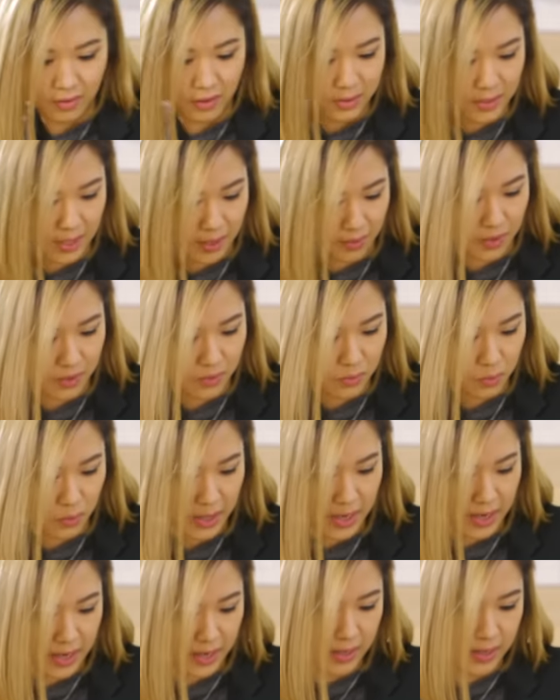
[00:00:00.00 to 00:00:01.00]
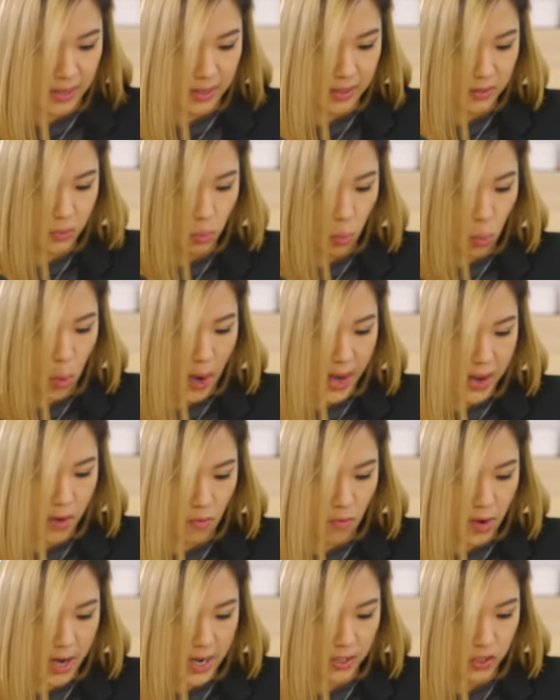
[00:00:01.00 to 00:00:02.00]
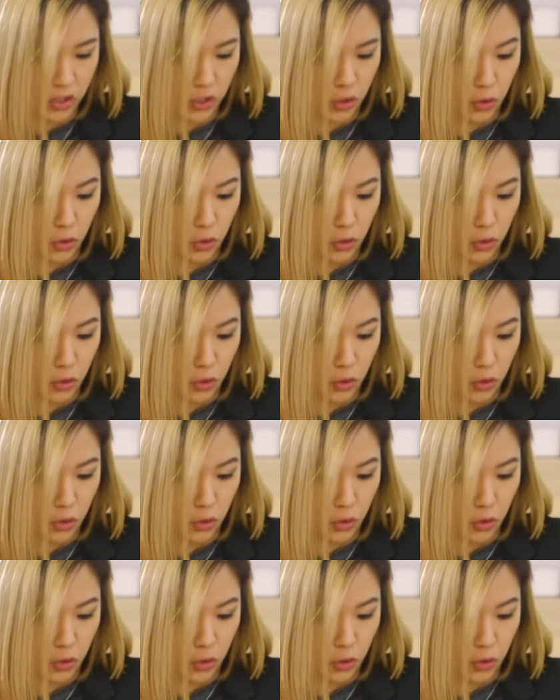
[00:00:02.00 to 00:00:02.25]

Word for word: Looks like this one has white rice